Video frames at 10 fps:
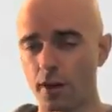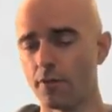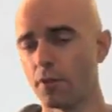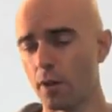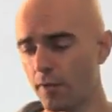So
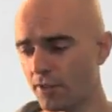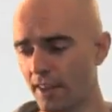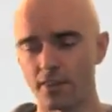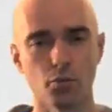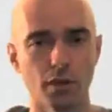every
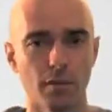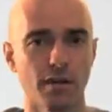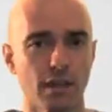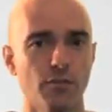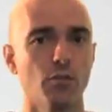day this week I'm
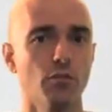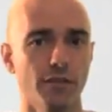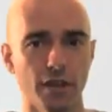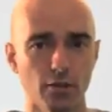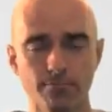going to give you a new
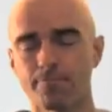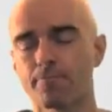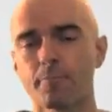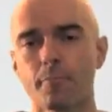video,